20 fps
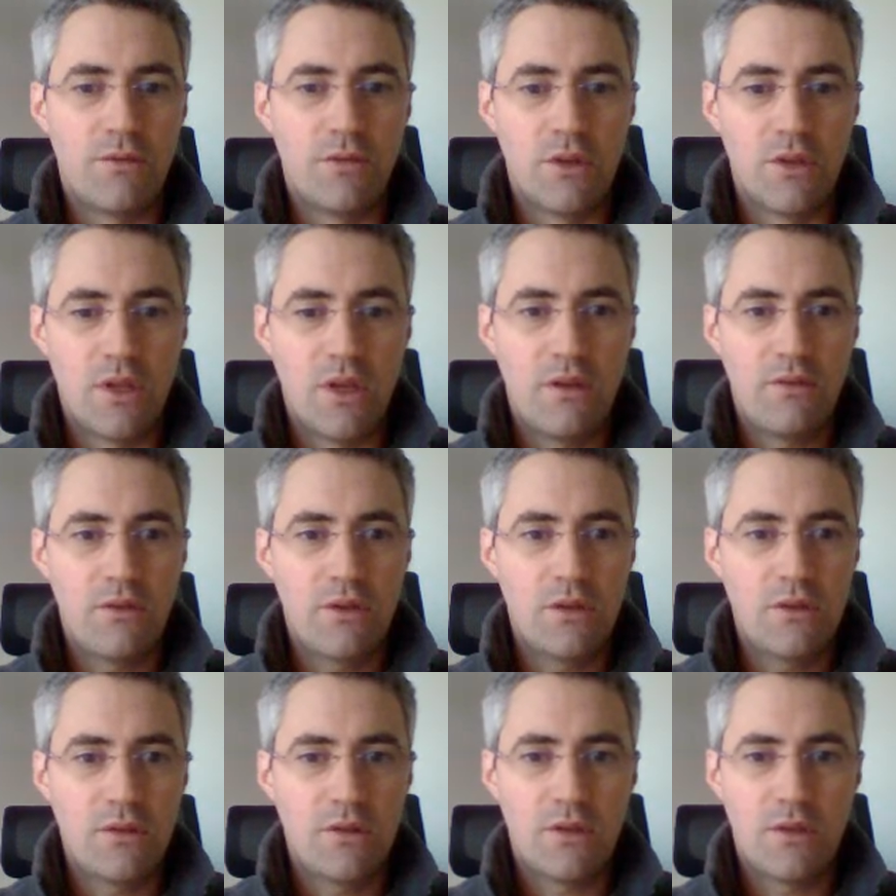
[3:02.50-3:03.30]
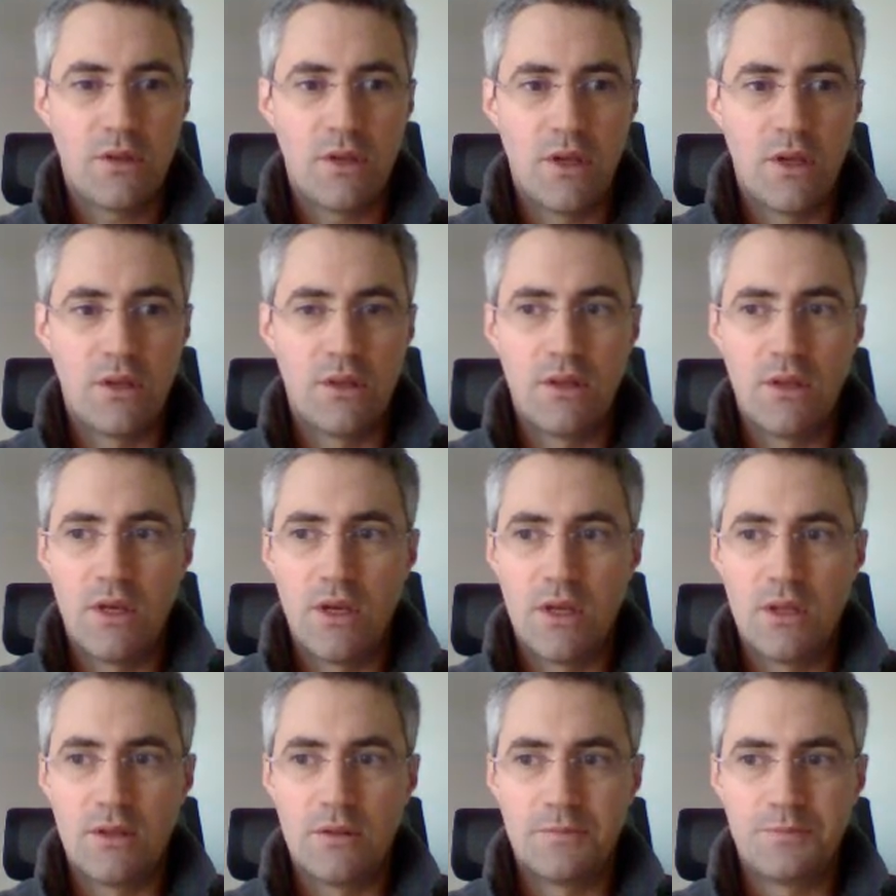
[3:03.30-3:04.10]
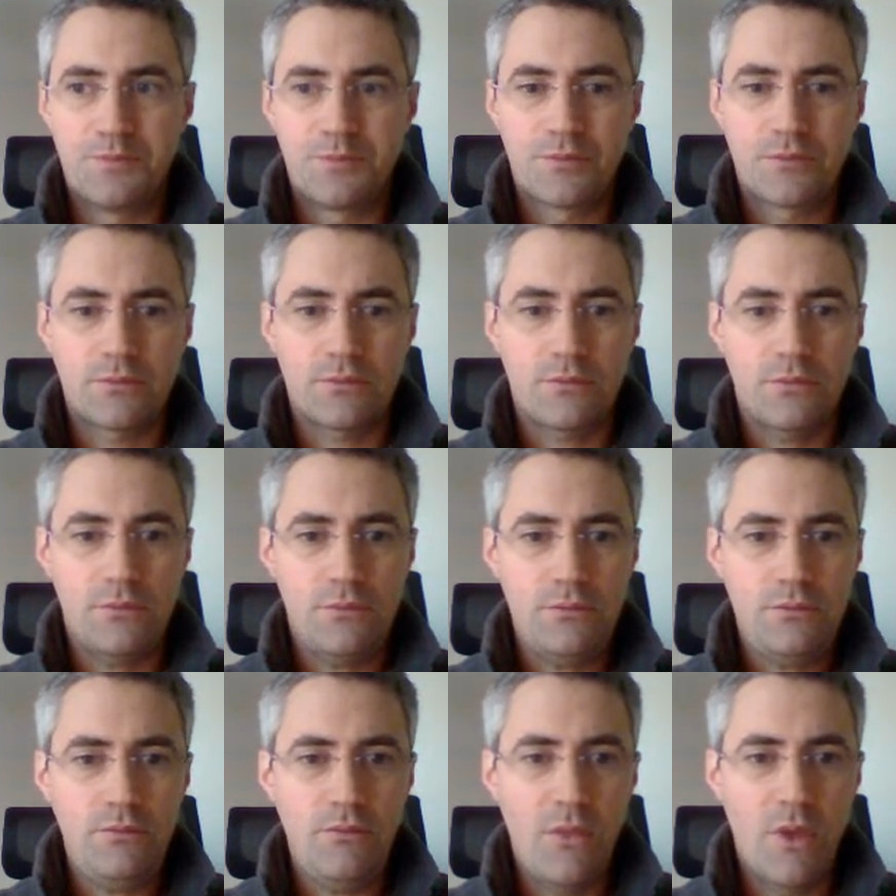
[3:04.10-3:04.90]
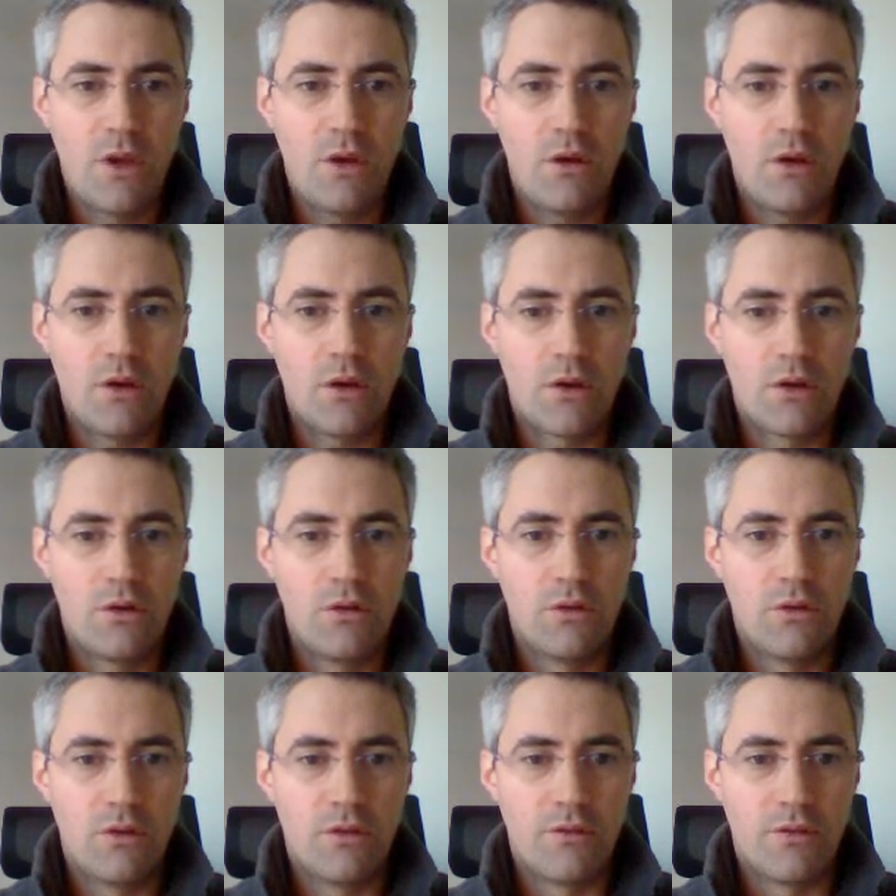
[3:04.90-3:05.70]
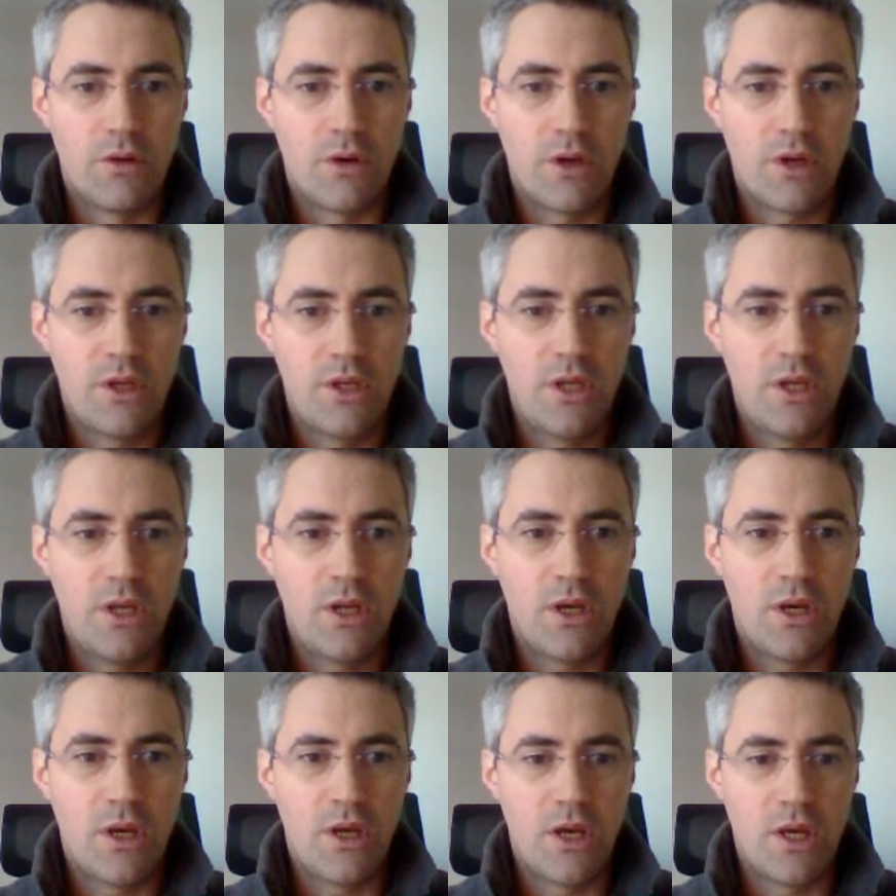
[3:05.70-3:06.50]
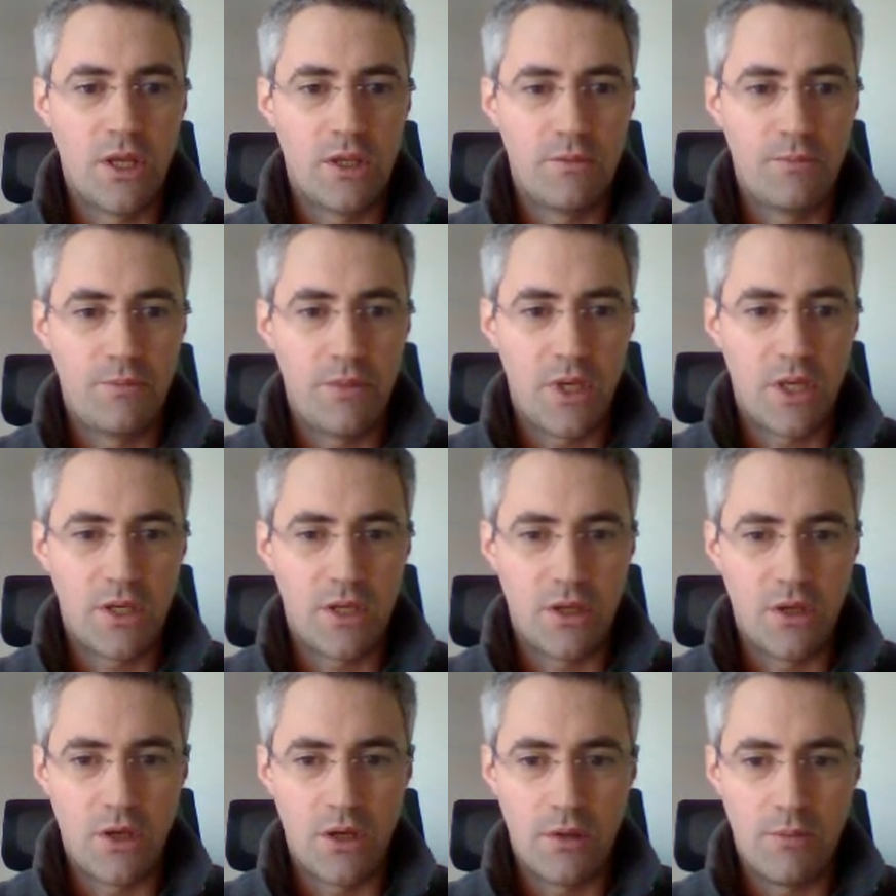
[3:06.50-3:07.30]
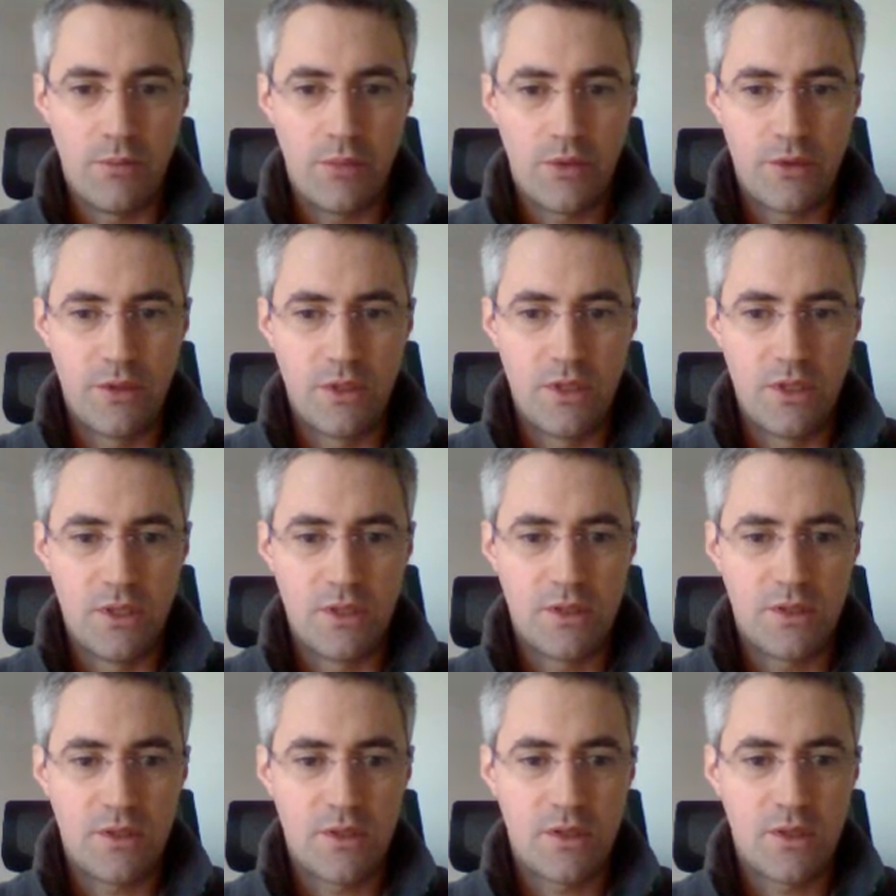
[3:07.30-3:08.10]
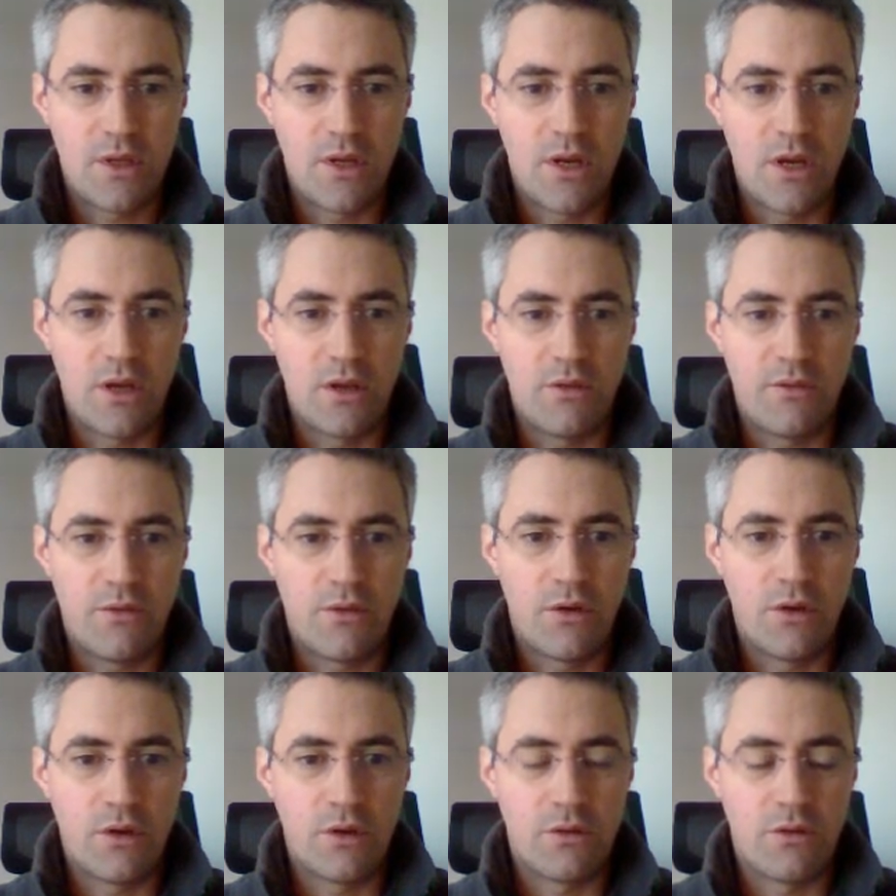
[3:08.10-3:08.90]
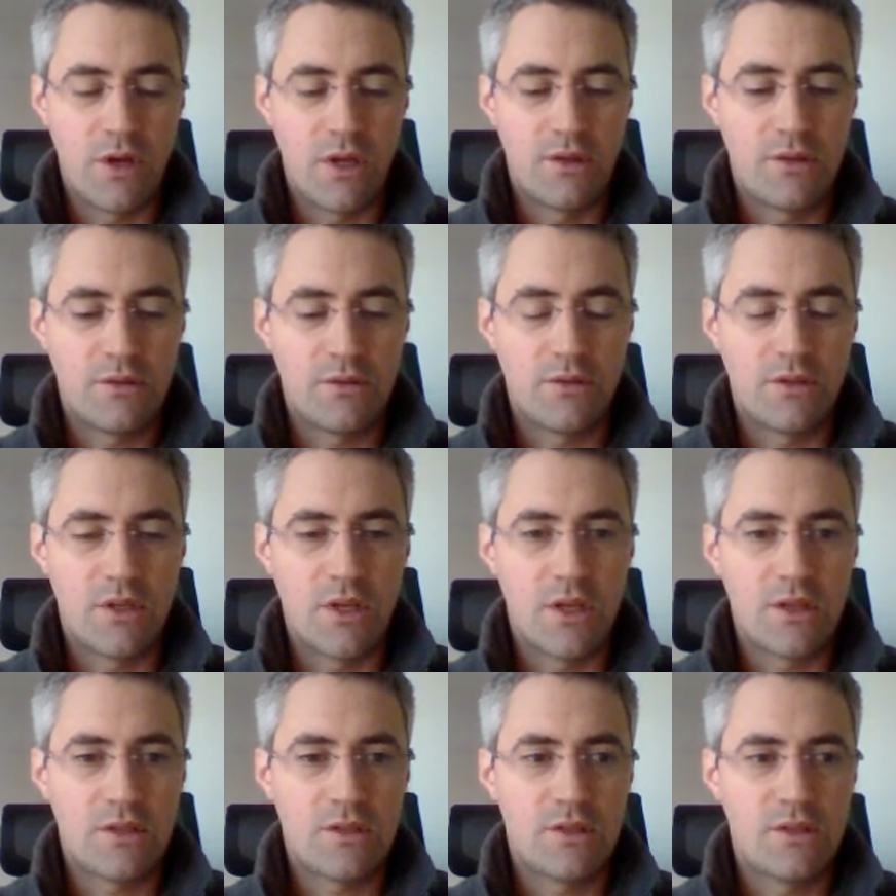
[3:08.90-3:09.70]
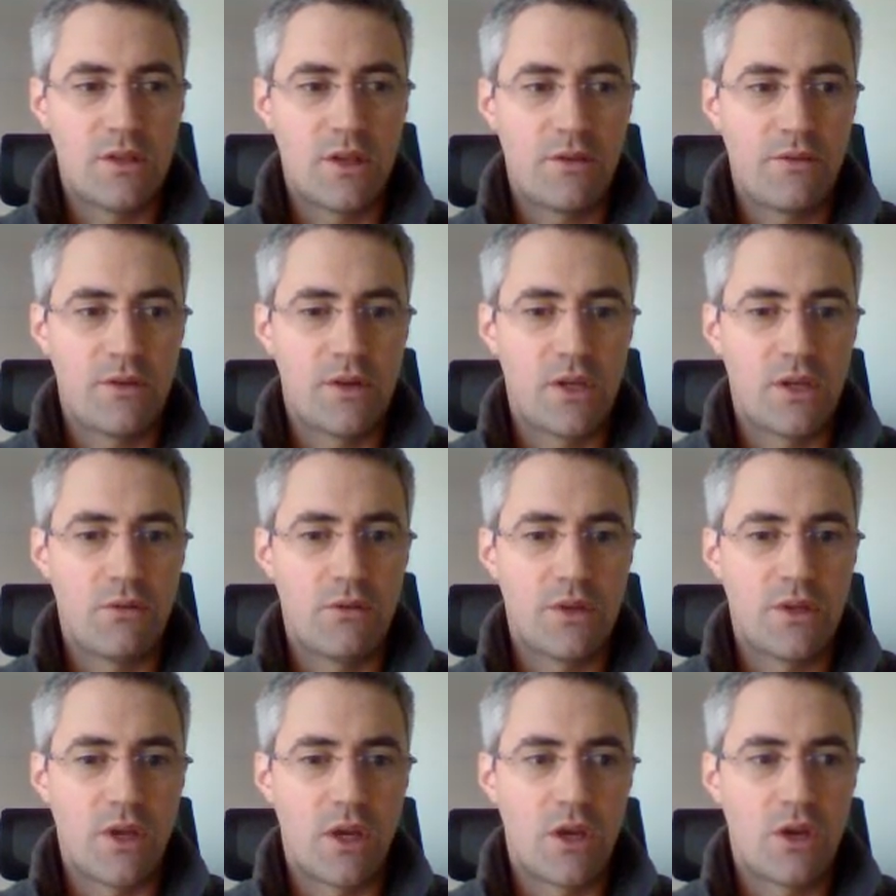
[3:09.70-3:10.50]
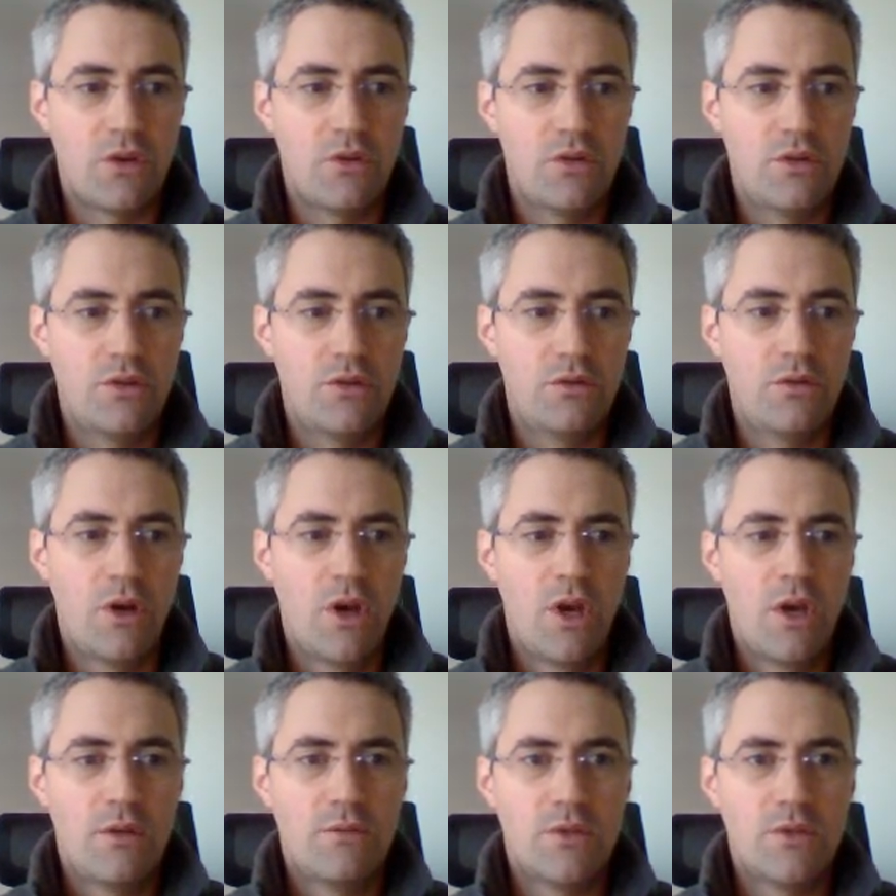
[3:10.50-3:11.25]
an event, and then go over here and picked it up this line of code, right? So that's definitely what I could do.